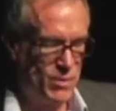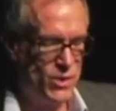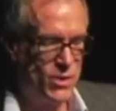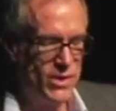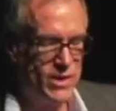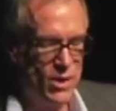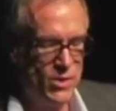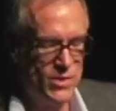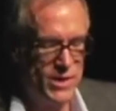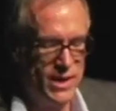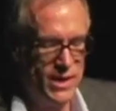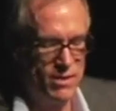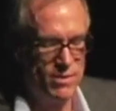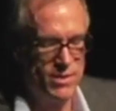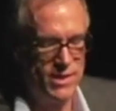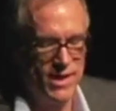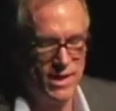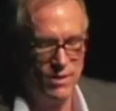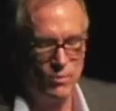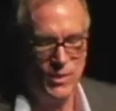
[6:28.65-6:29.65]
It was during those
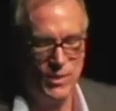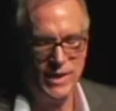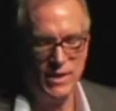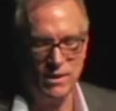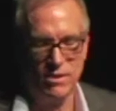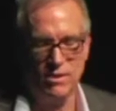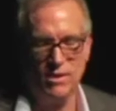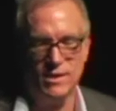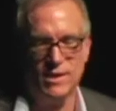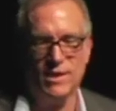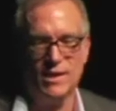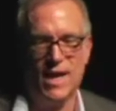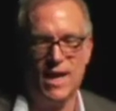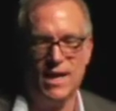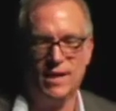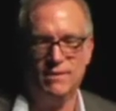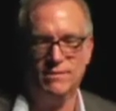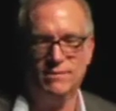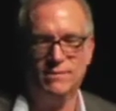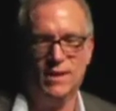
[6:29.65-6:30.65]
years that we learned a
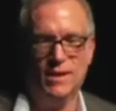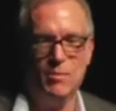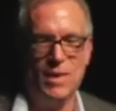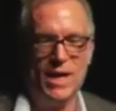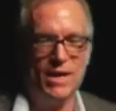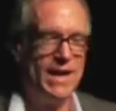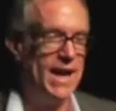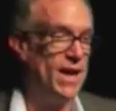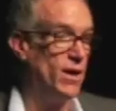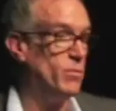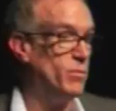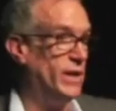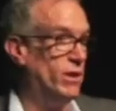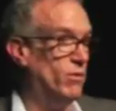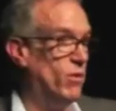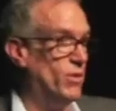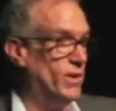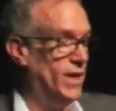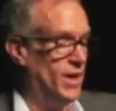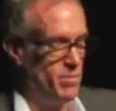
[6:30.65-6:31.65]
lot about how to be
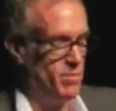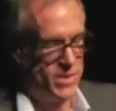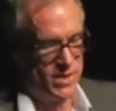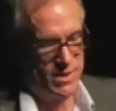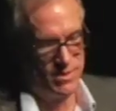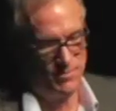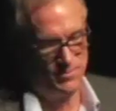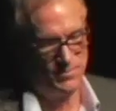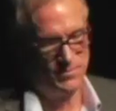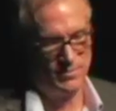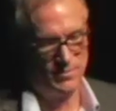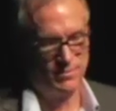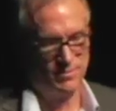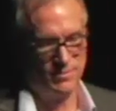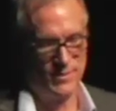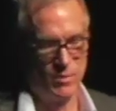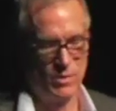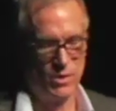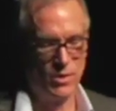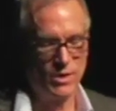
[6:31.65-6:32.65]
grown-ups.
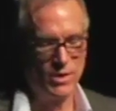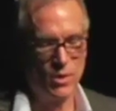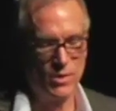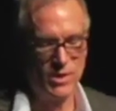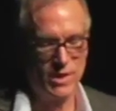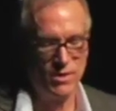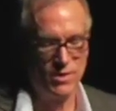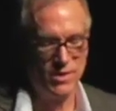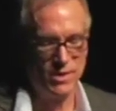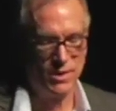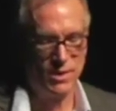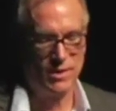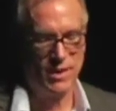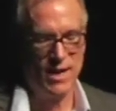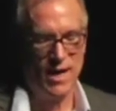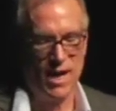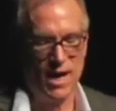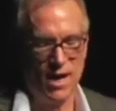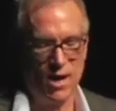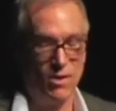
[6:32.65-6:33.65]
It was during those years
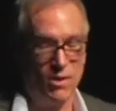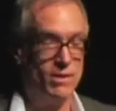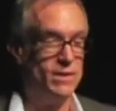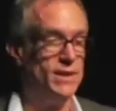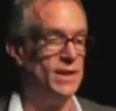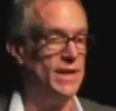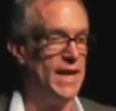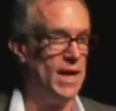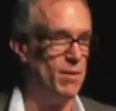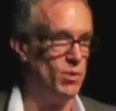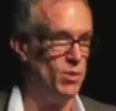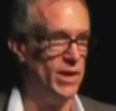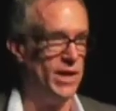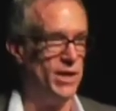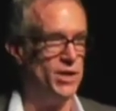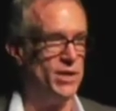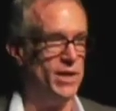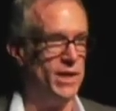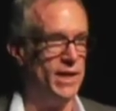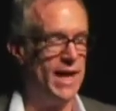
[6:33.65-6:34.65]
that our
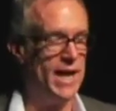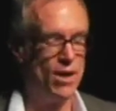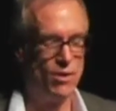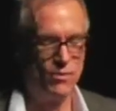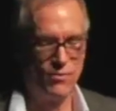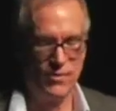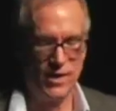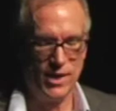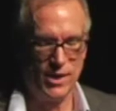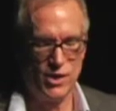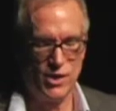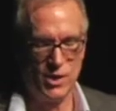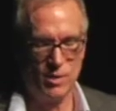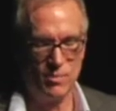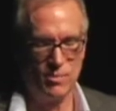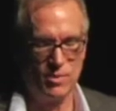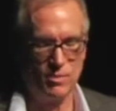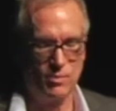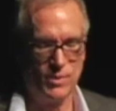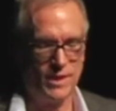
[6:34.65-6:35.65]
collaboration, our
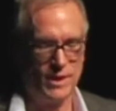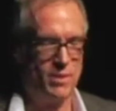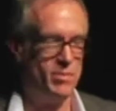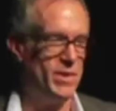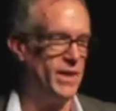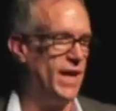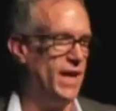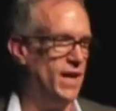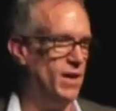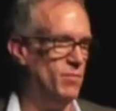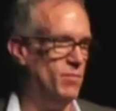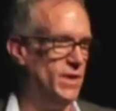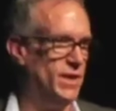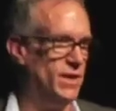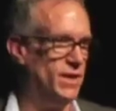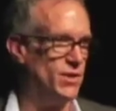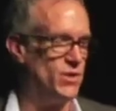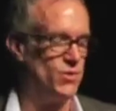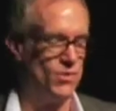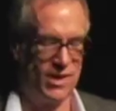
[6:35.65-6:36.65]
friendship really became
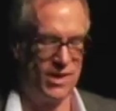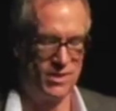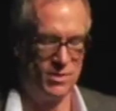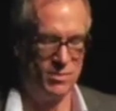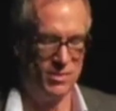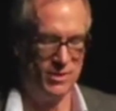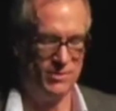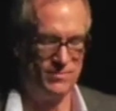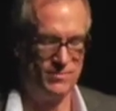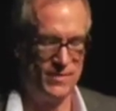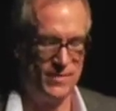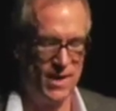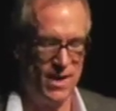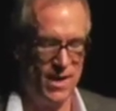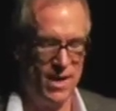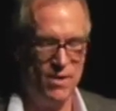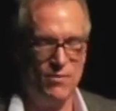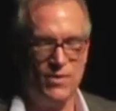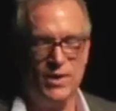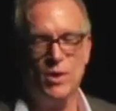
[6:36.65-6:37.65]
indestructible.
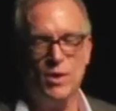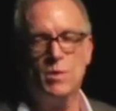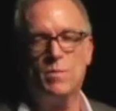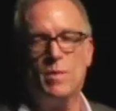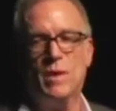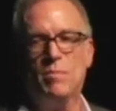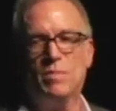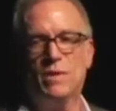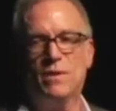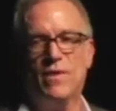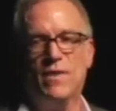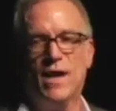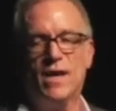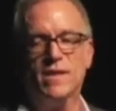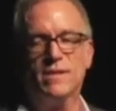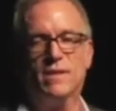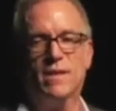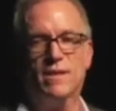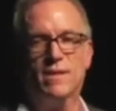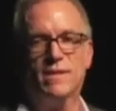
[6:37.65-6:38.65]
For years people have
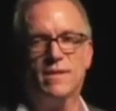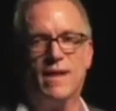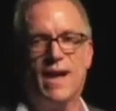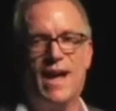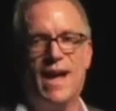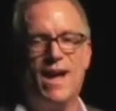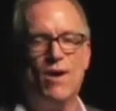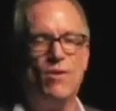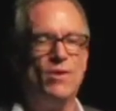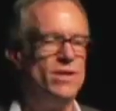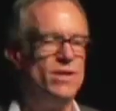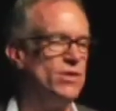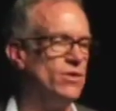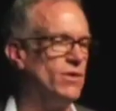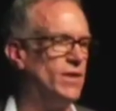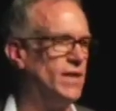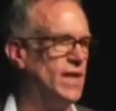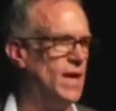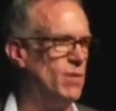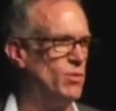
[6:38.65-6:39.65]
asked us, how
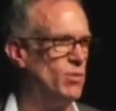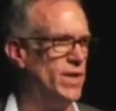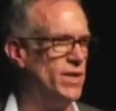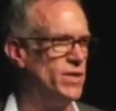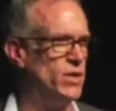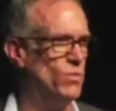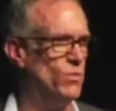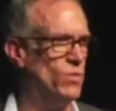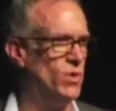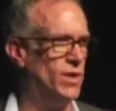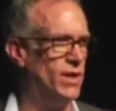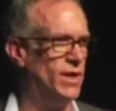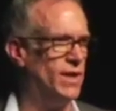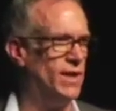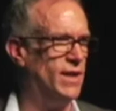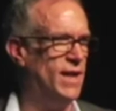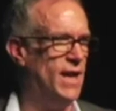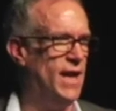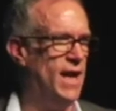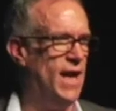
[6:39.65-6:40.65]
does your collaboration
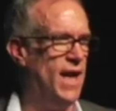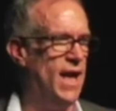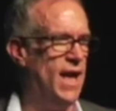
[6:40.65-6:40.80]
work?